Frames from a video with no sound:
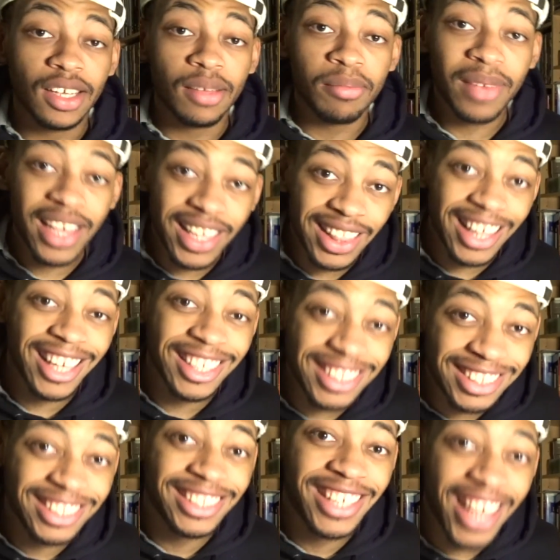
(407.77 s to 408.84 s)
Man,
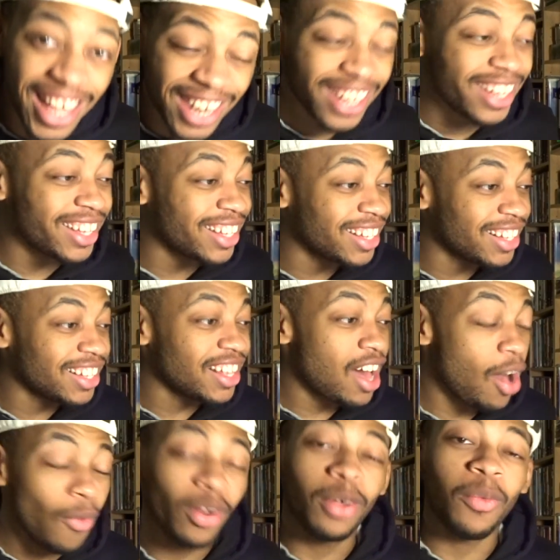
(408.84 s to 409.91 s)
let's get it.
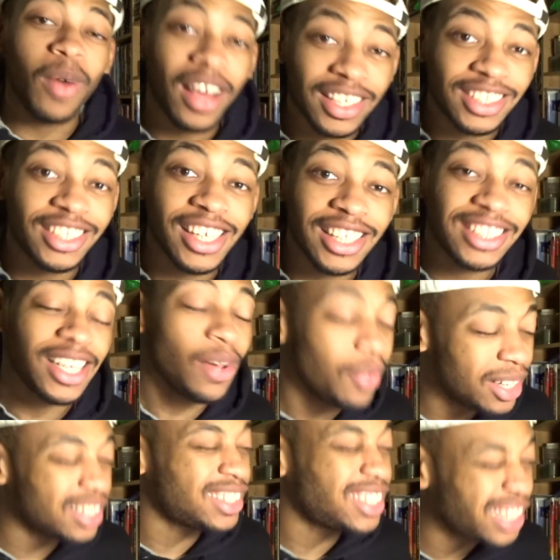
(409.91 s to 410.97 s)
I want to watch this. I
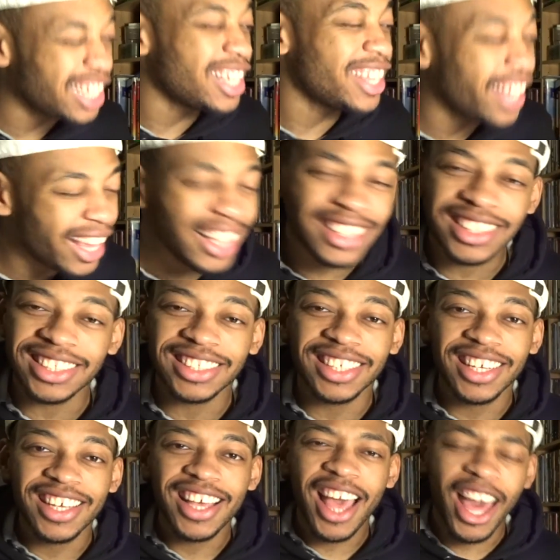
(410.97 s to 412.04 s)
want to see this.
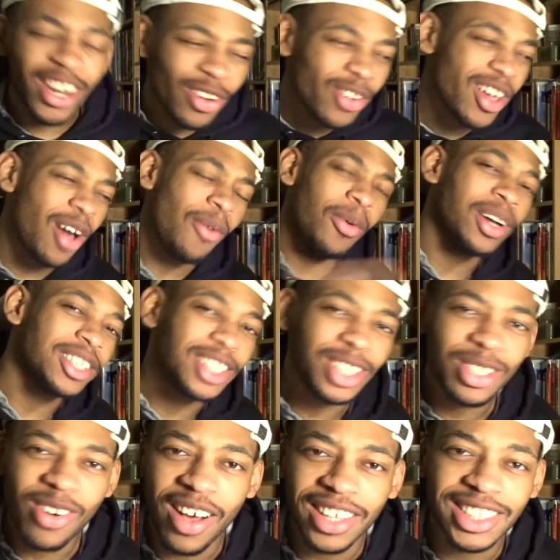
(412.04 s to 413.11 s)
I know y'all want
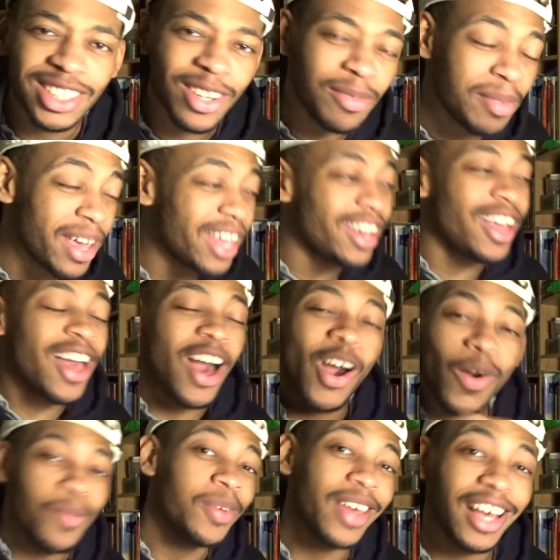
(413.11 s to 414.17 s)
to also, man. I
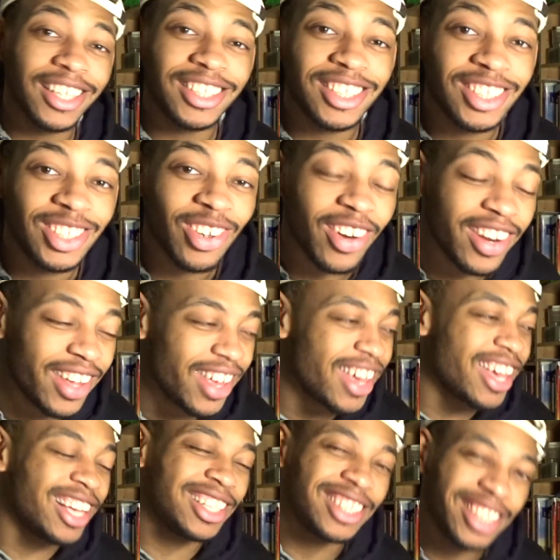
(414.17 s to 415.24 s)
hope you guys enjoyed it,
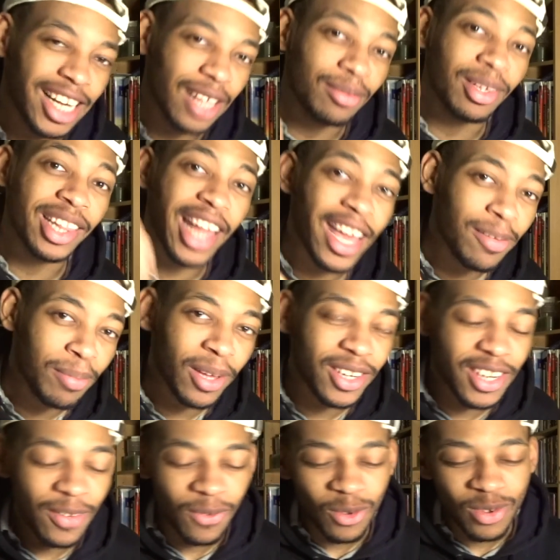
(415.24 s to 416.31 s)
and tear up the like
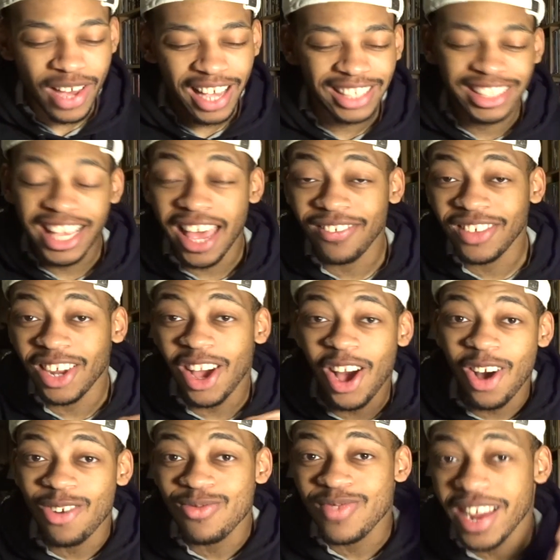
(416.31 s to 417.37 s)
button if you guys haven't
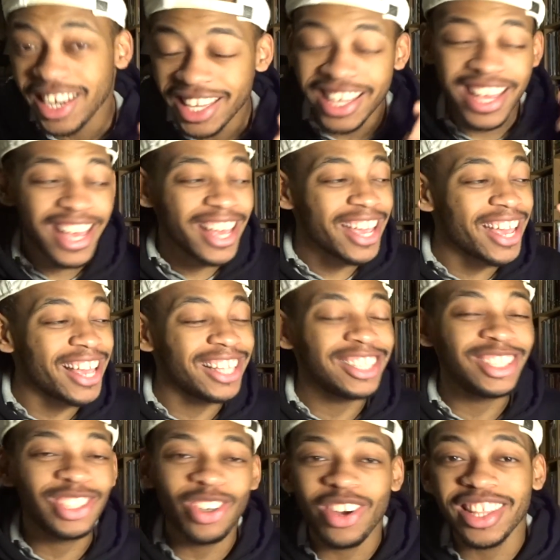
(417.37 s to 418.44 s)
already,
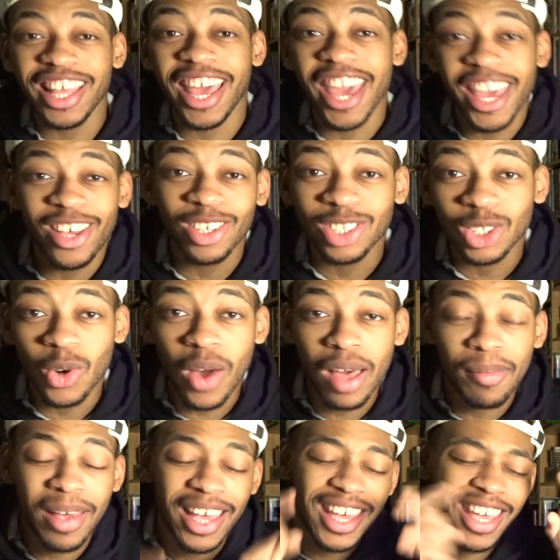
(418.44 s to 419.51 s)
and join the AO
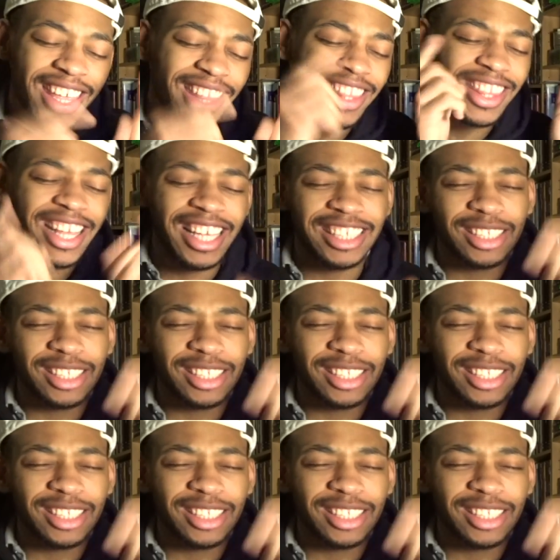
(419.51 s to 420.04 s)
squad by hitting that